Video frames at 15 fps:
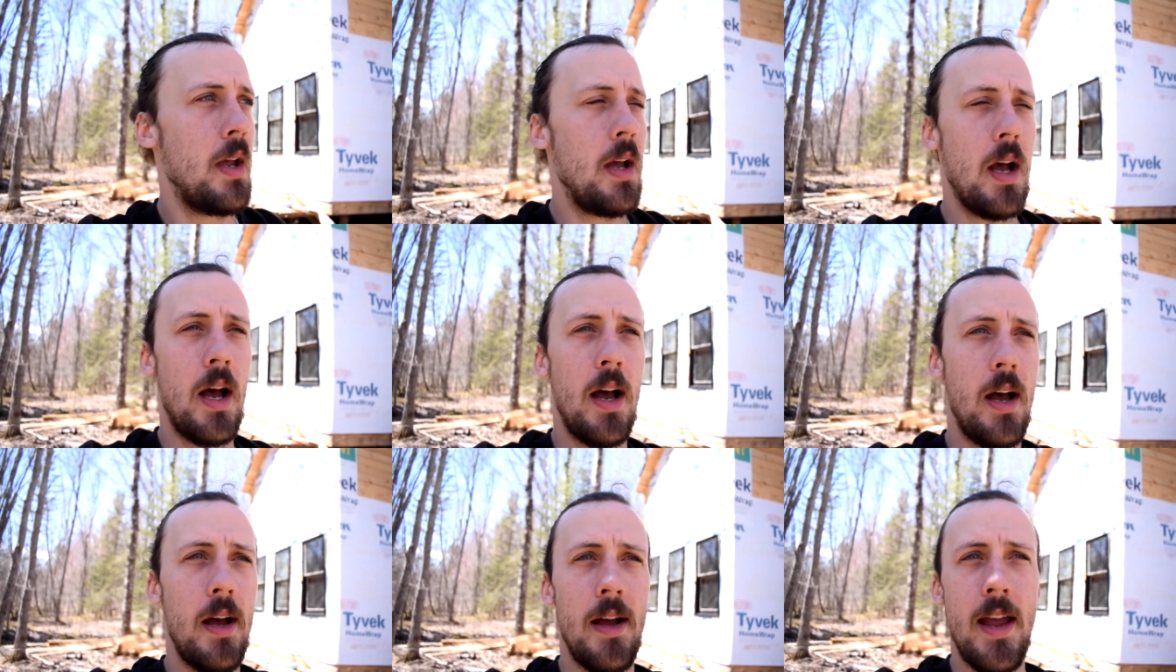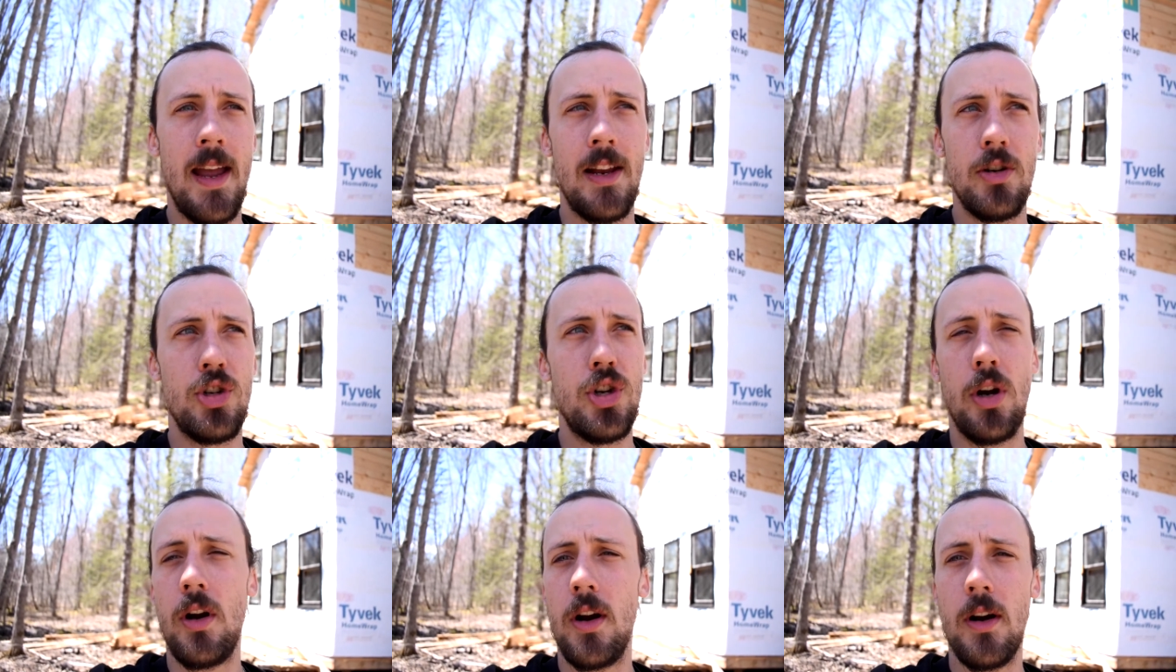and
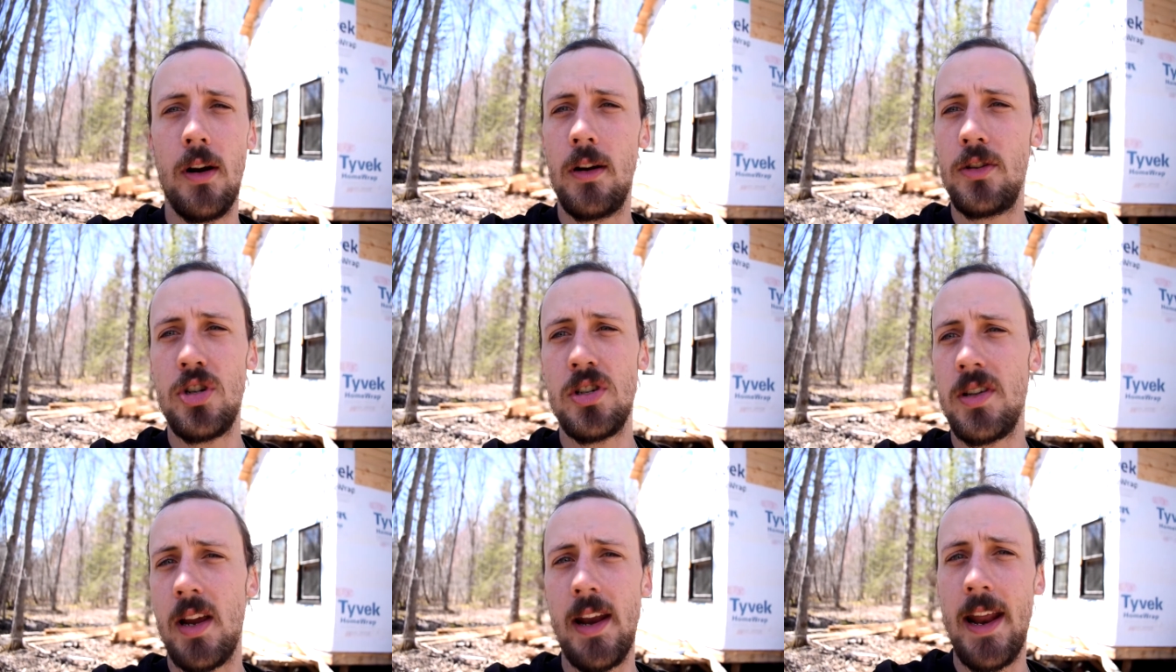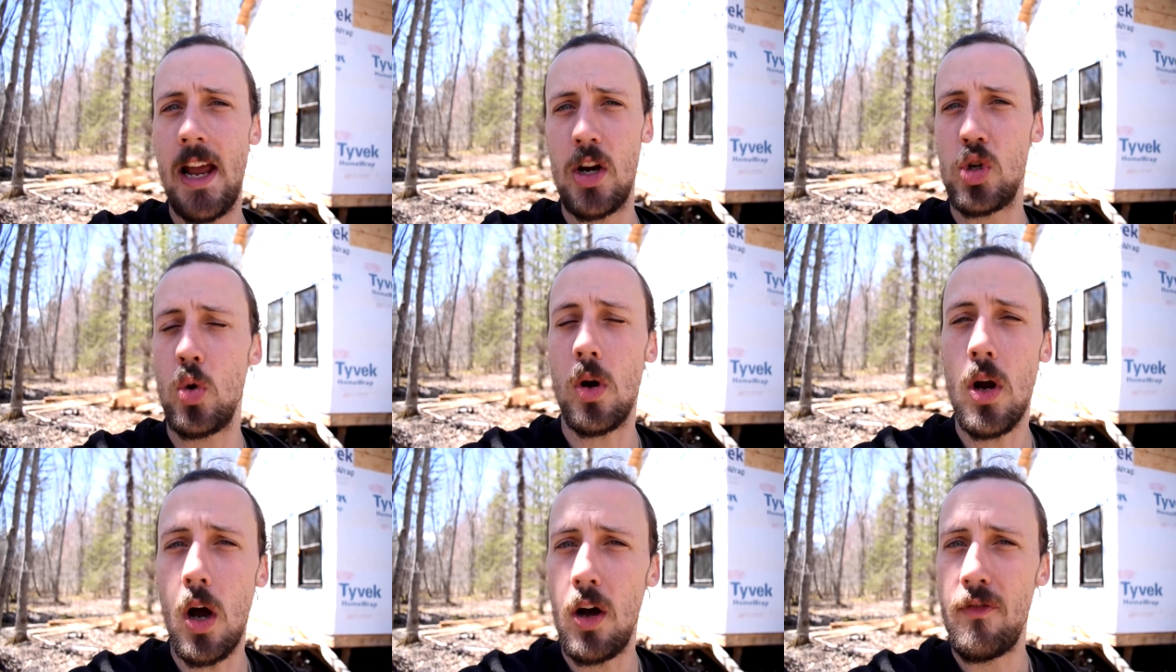sugar, just like an actual
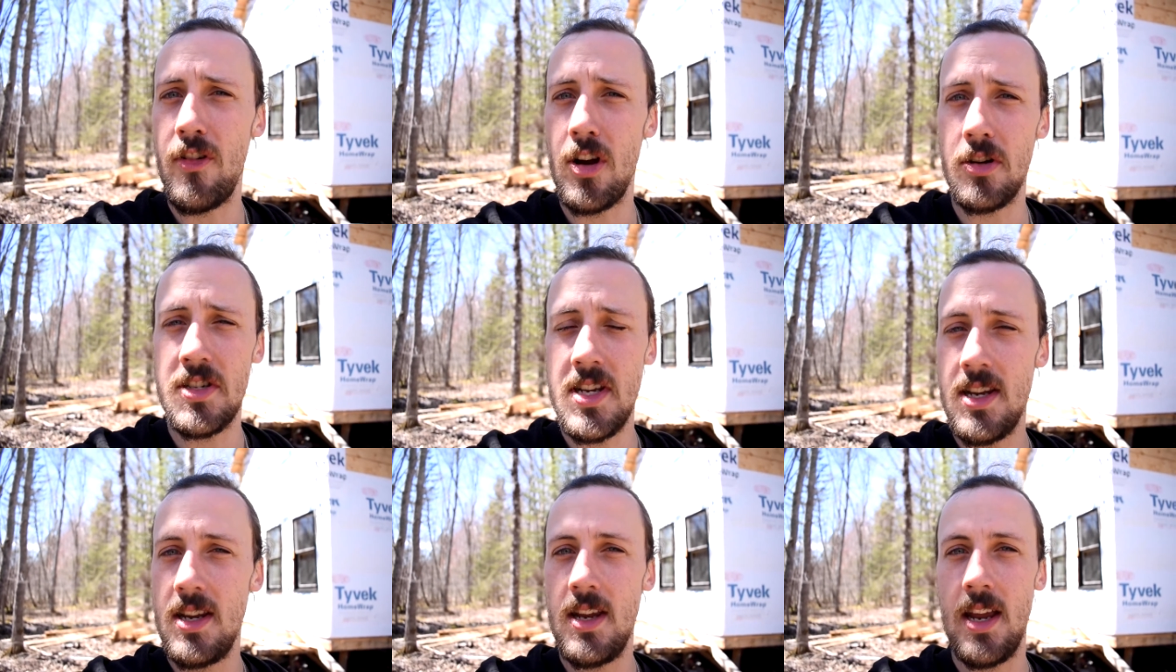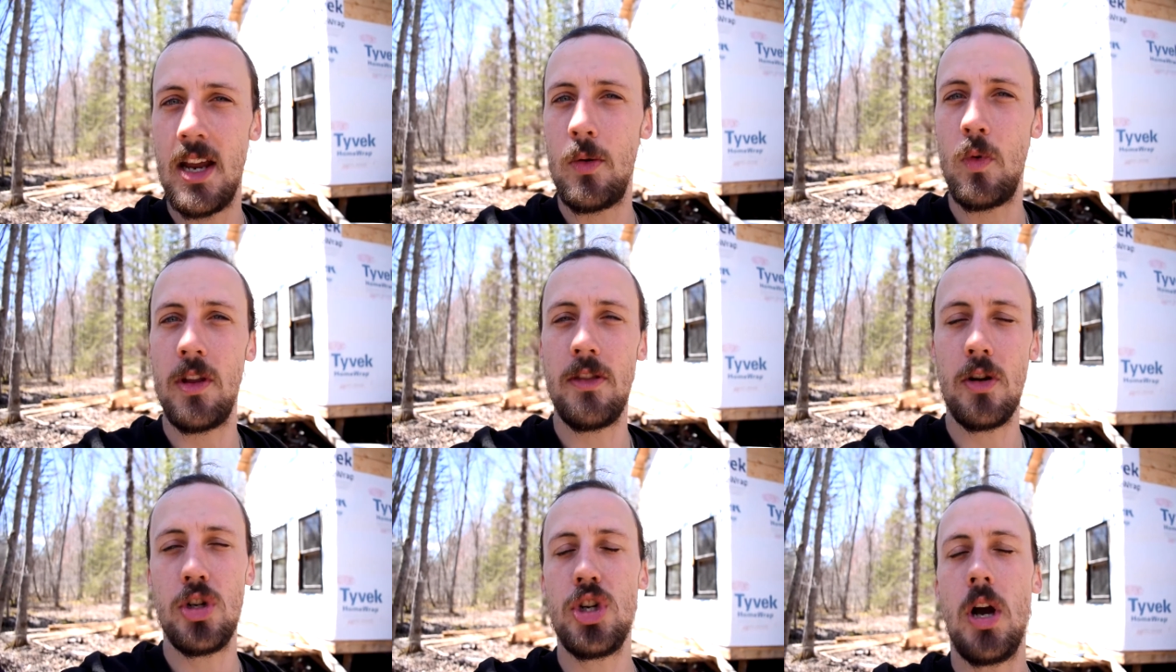coffee or tea, and with
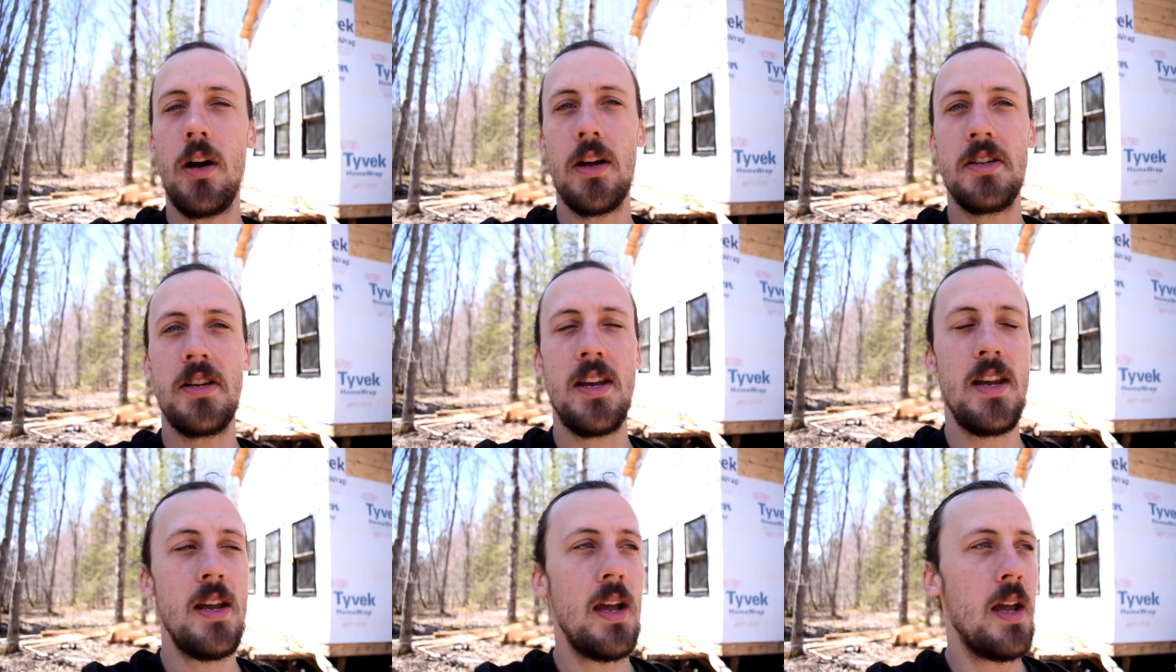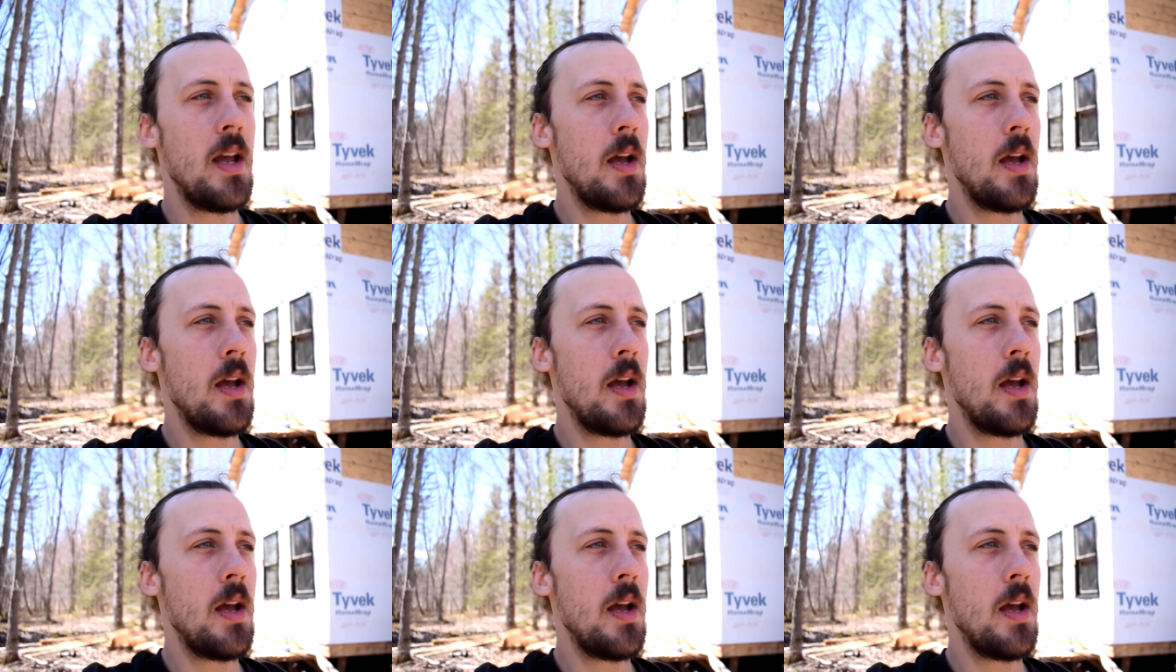their chaga tea.